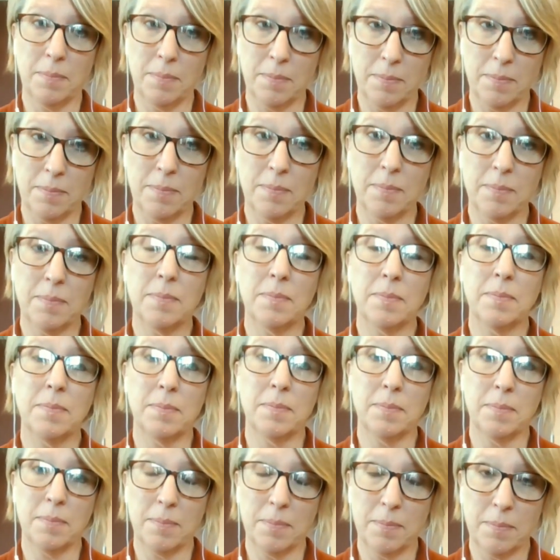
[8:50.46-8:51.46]

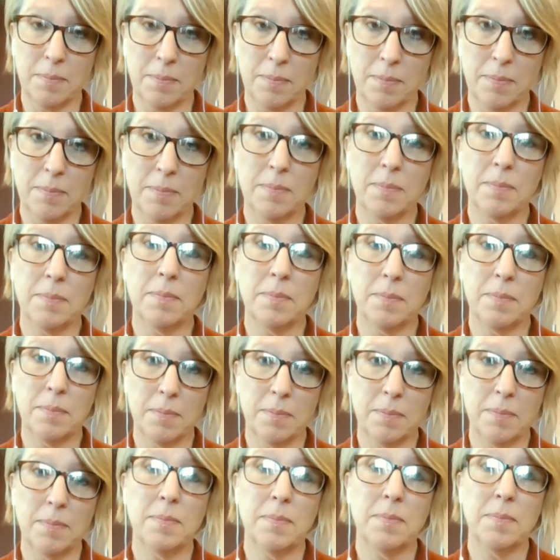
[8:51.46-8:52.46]

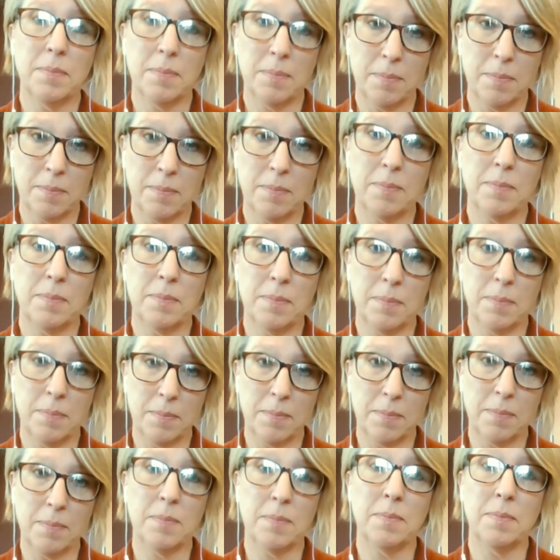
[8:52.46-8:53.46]

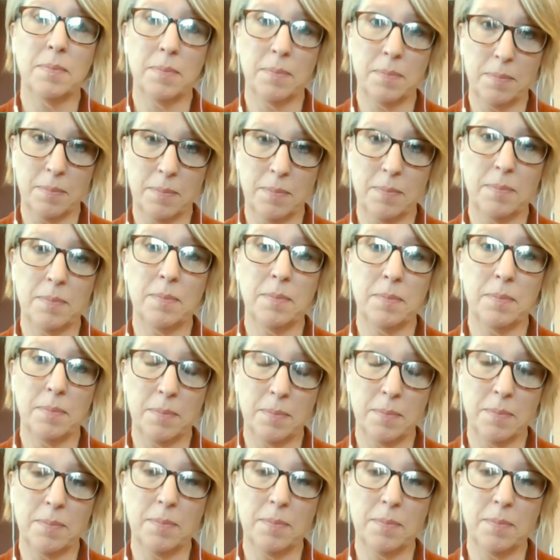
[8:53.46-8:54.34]
This person isn't speaking.